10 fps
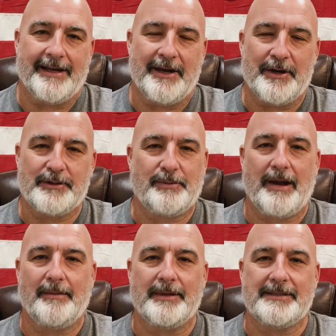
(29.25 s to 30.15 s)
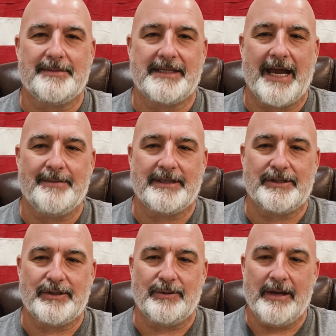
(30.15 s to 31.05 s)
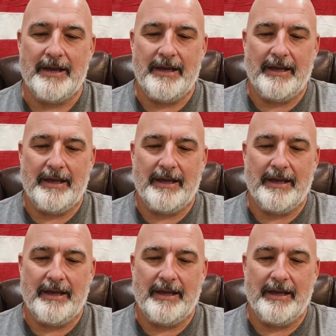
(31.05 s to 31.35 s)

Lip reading: and then there's probably some times that you